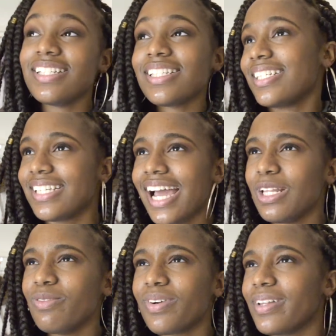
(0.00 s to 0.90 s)
this
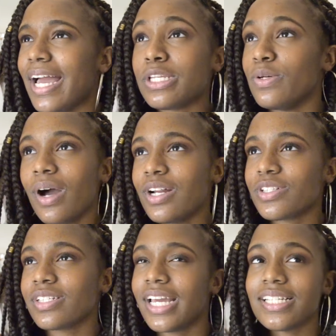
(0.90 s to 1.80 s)
asylum for like
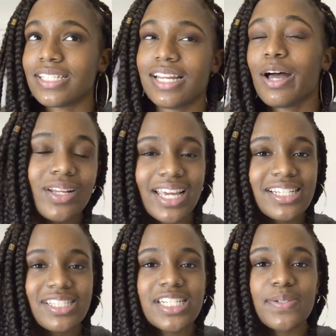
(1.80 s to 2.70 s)
200 days and up. One day
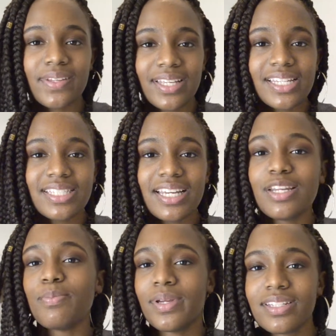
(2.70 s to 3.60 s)
she is released, and
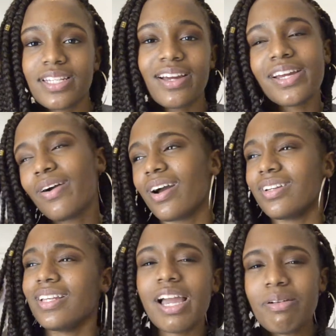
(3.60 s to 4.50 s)
the military, or
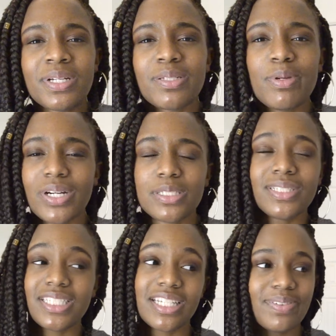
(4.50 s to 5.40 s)
the government to be more
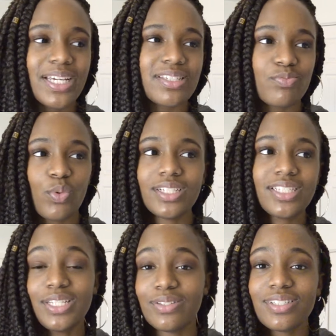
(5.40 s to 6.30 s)
specific, want
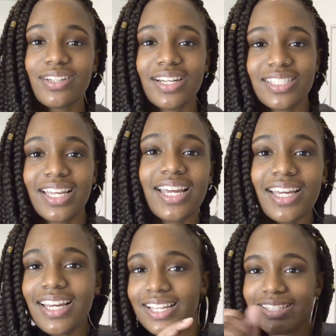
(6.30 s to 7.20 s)
to use her as like
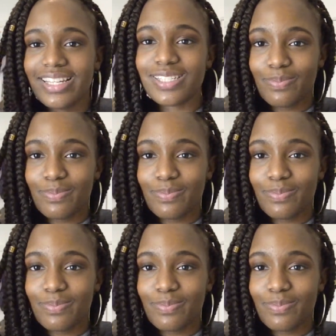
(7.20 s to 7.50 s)
this